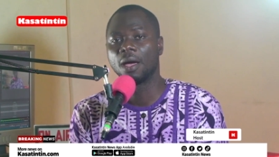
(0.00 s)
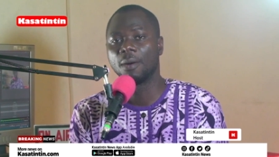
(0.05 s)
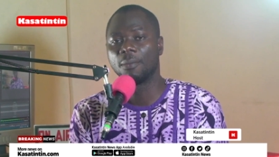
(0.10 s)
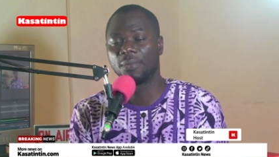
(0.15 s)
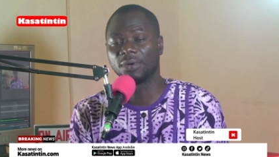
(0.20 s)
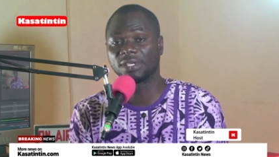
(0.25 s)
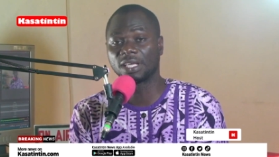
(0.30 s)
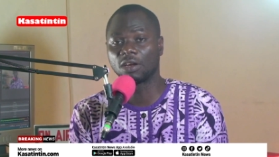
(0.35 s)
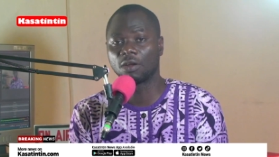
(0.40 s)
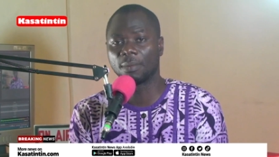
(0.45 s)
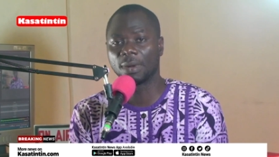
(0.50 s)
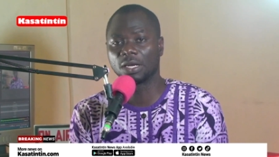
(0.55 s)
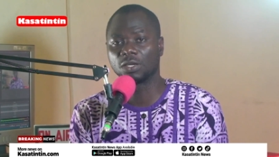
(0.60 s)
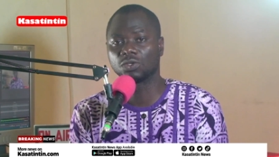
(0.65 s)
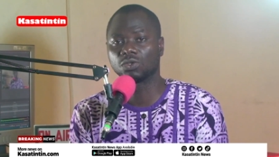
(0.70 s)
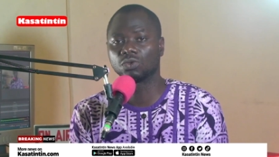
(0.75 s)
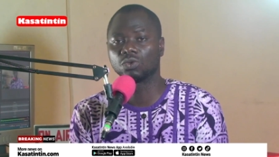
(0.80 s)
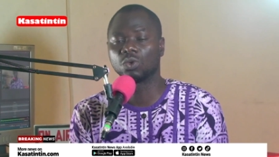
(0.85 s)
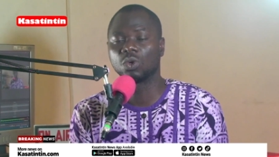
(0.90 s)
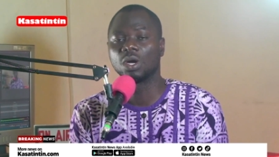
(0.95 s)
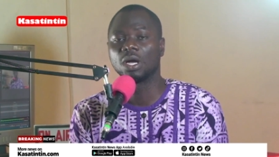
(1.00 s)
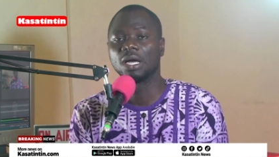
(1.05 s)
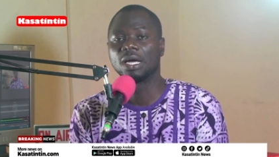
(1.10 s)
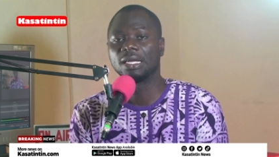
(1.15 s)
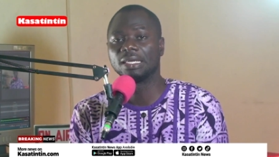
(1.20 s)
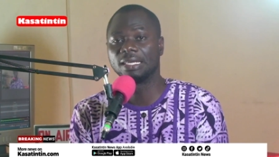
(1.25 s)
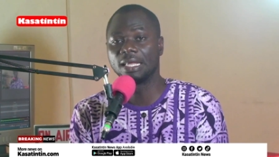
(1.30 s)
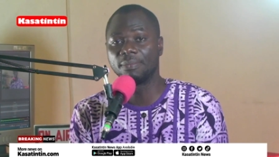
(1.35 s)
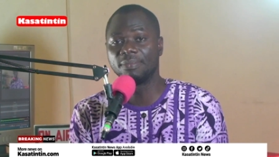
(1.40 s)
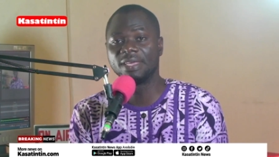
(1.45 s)
Beside the man so,
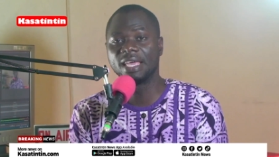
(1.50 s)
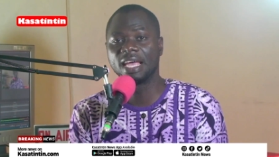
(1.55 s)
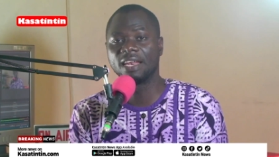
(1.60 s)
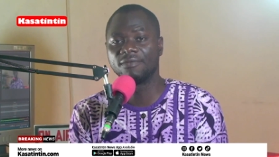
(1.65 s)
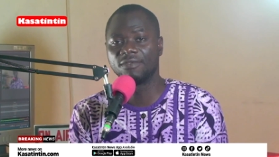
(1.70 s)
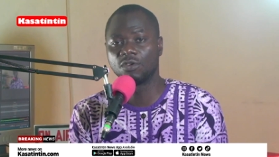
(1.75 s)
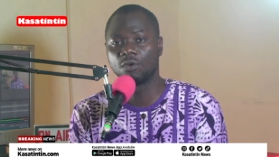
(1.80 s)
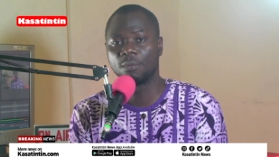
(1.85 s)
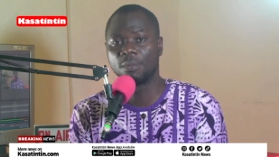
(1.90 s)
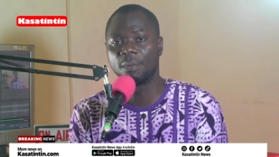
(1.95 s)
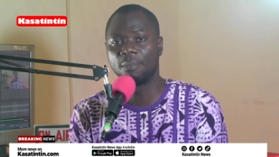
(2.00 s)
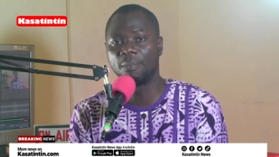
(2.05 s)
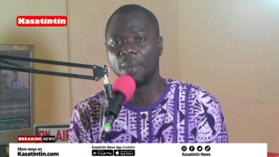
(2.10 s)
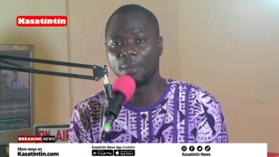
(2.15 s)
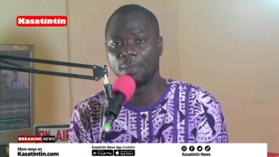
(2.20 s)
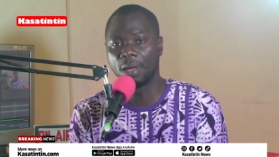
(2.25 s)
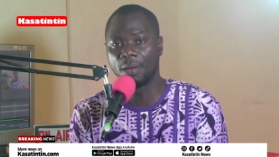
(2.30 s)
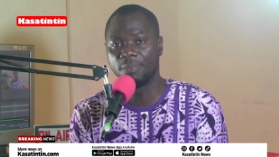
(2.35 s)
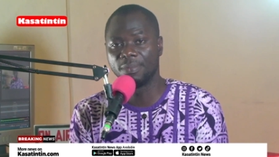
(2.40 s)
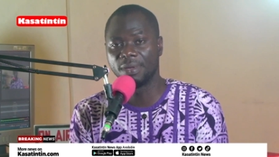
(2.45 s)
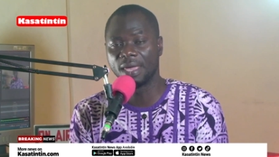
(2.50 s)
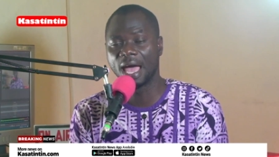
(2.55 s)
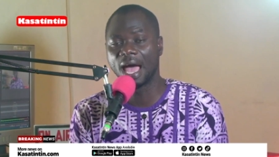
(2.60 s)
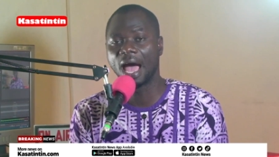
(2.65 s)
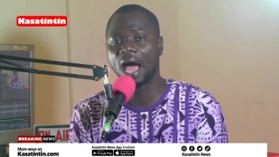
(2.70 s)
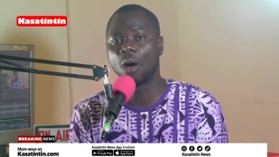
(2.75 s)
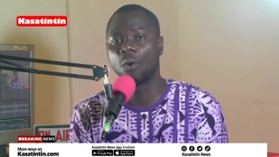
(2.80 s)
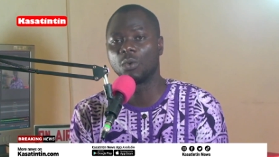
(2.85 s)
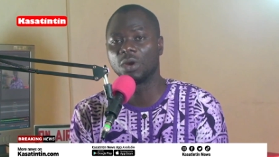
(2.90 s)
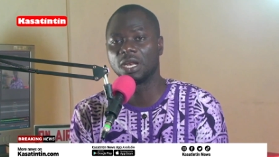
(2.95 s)
the video
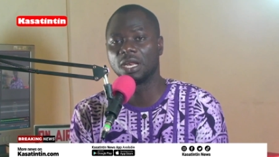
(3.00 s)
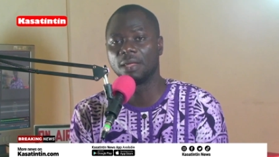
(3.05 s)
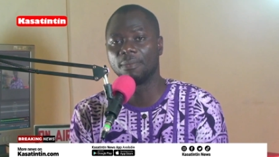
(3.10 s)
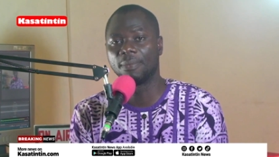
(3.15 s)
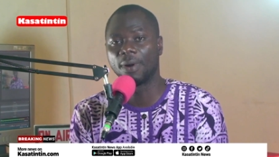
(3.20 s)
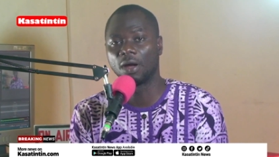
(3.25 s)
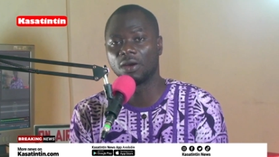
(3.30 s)
bababia we need power the